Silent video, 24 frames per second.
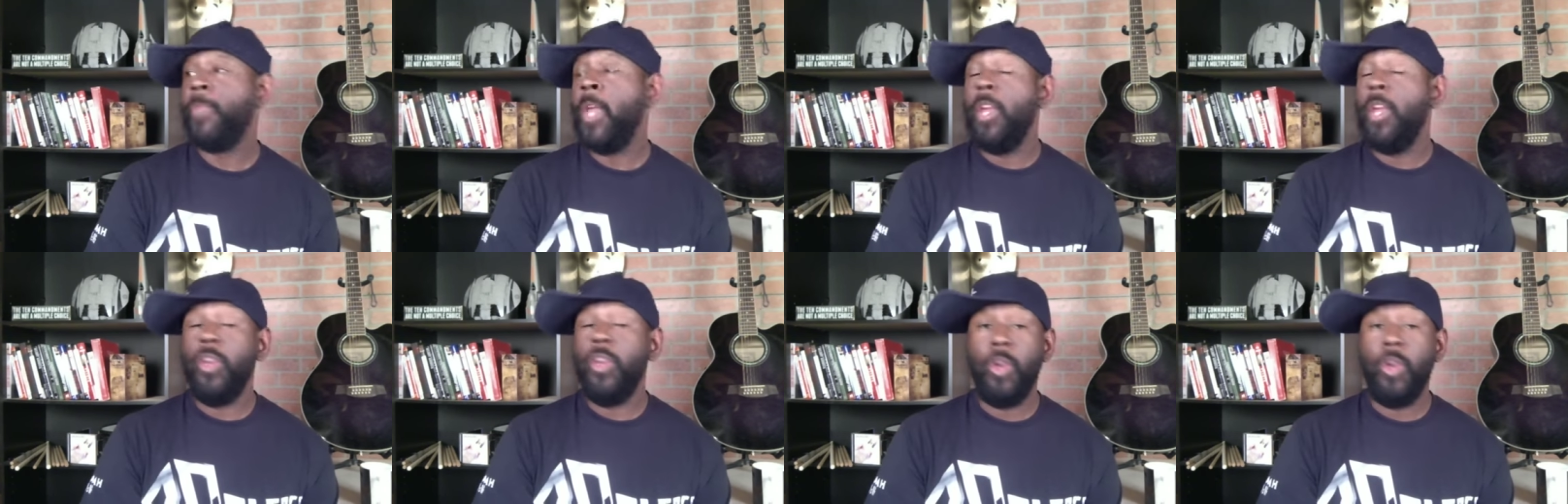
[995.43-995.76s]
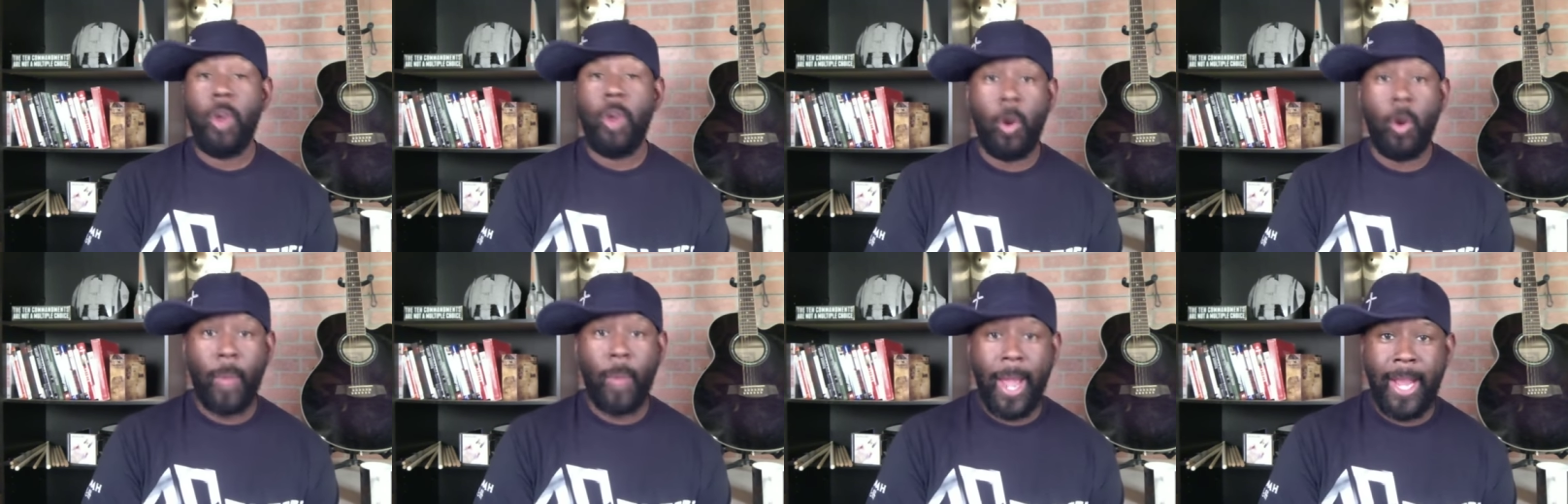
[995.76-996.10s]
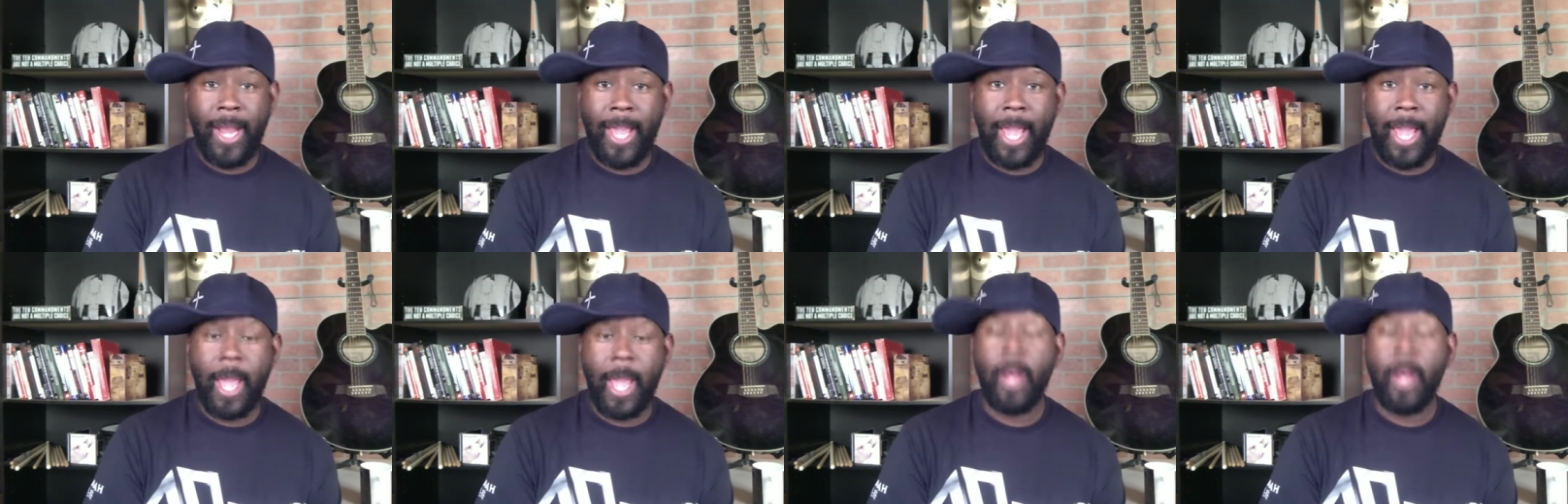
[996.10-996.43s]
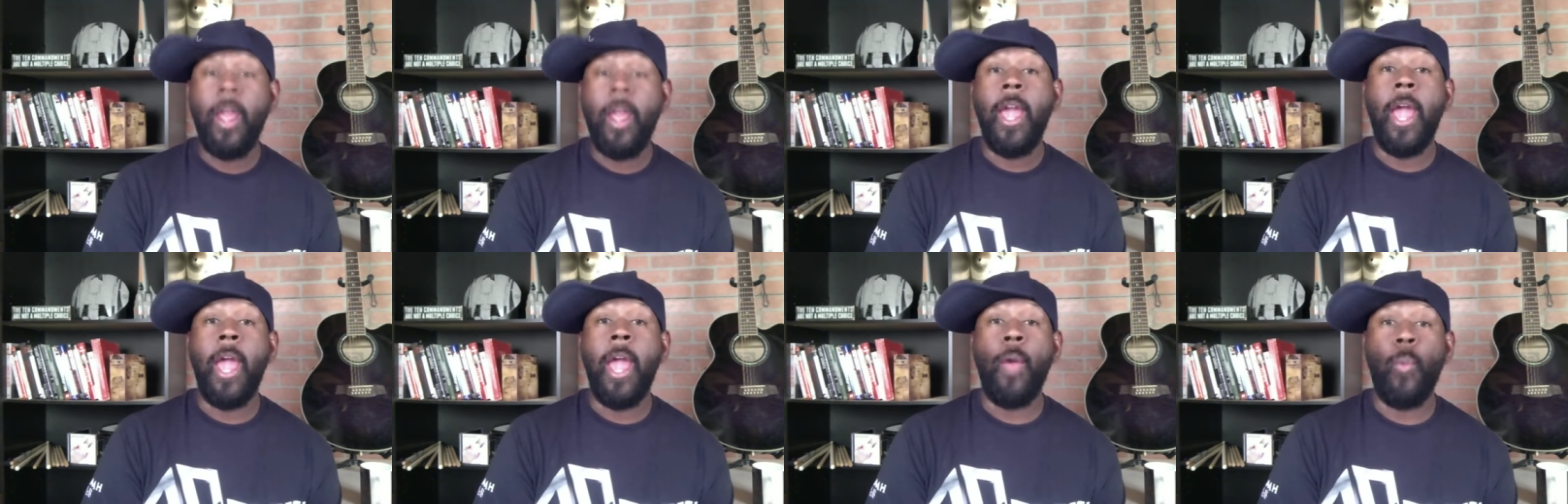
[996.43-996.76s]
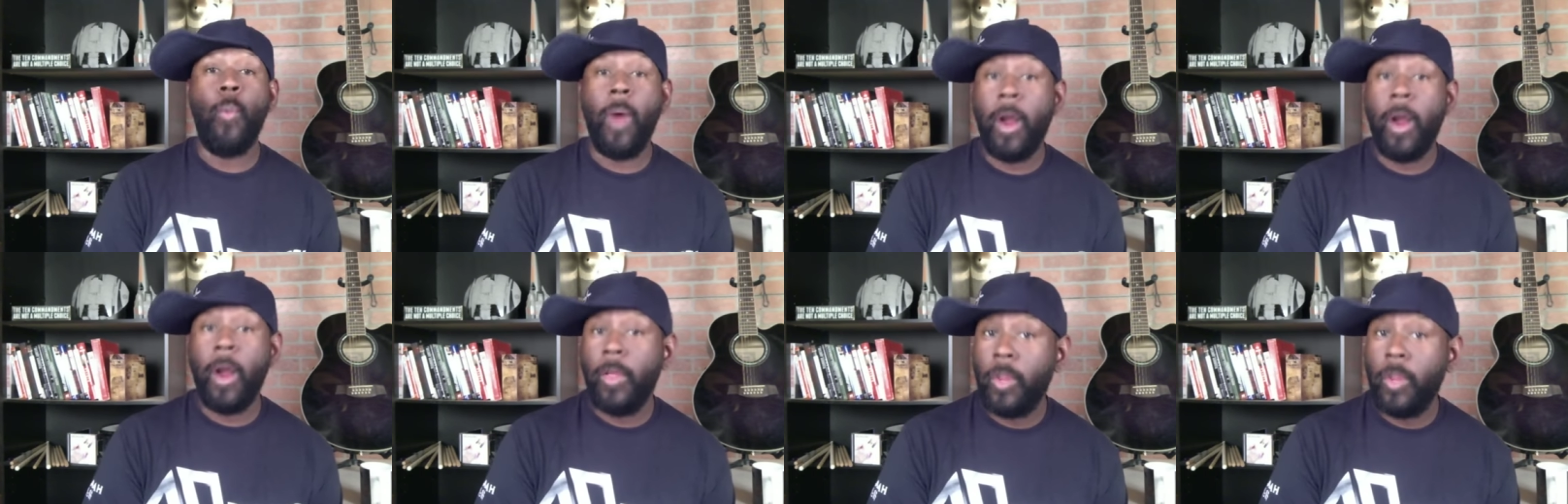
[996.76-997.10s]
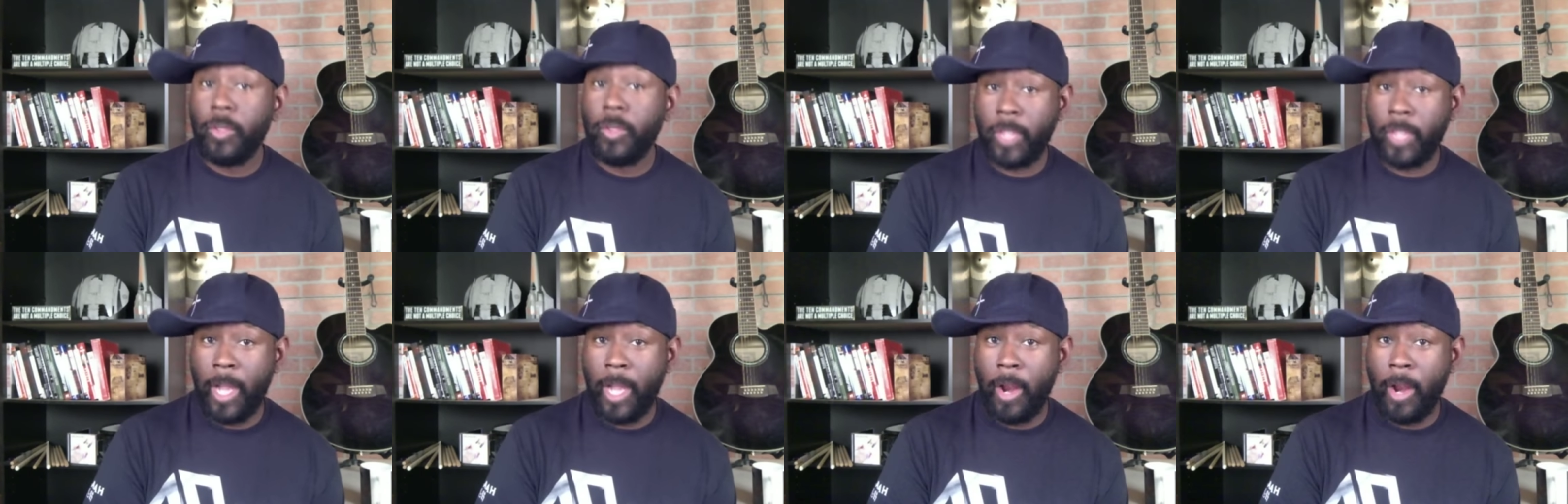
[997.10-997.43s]
you go right ahead. And where are
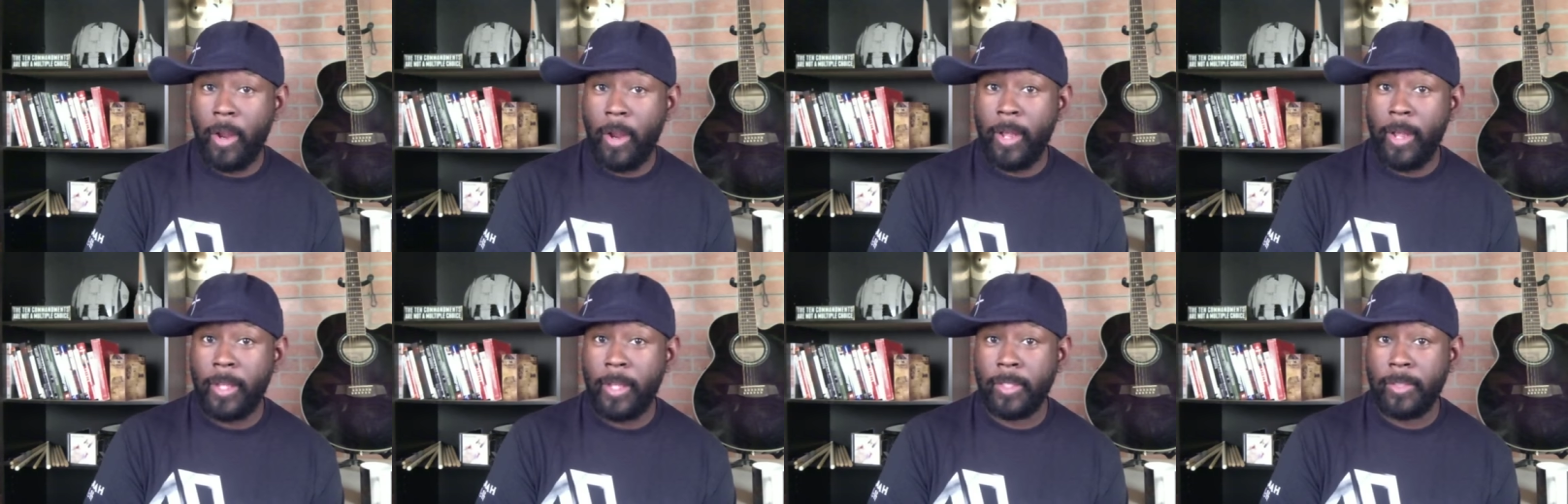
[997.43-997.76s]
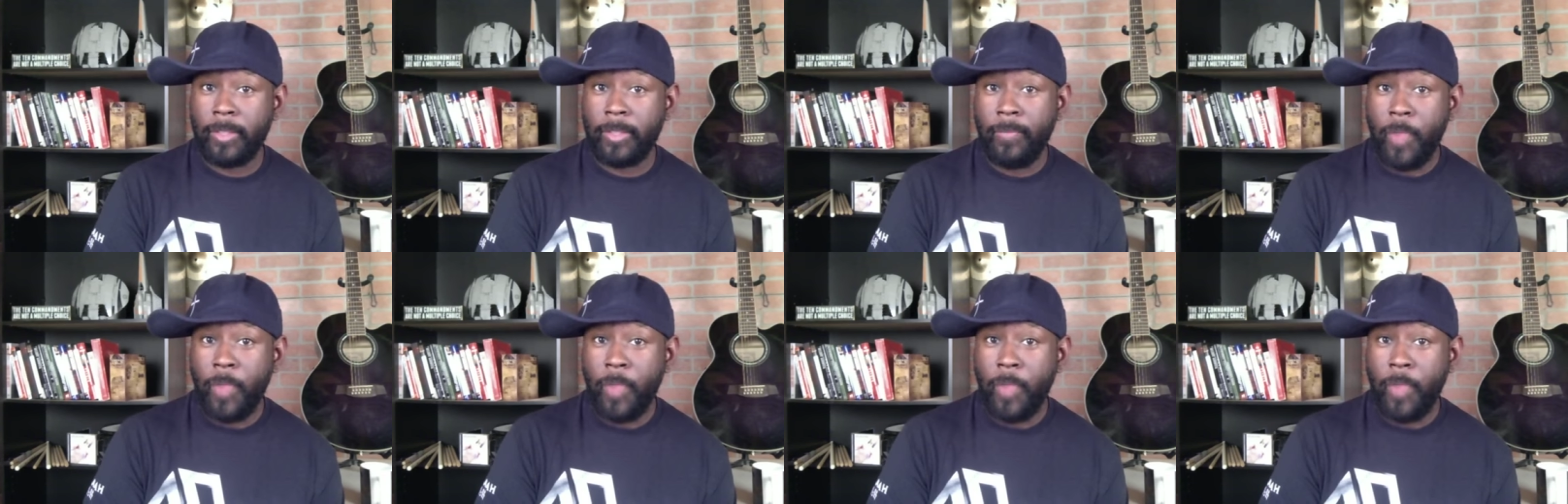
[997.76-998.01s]
those areas?